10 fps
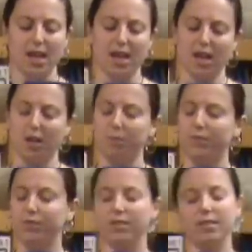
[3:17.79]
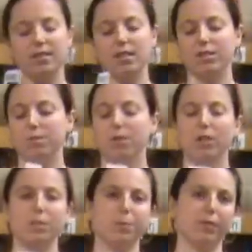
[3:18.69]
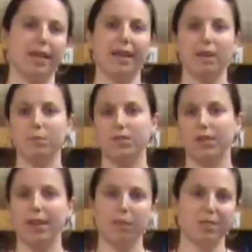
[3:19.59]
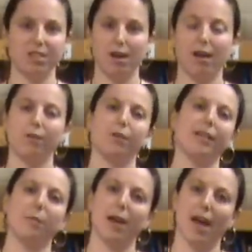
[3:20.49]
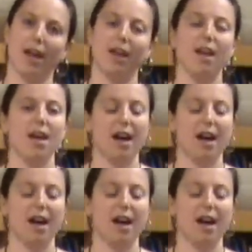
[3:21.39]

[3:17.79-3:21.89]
It's under multiple names on Amazon or eBay.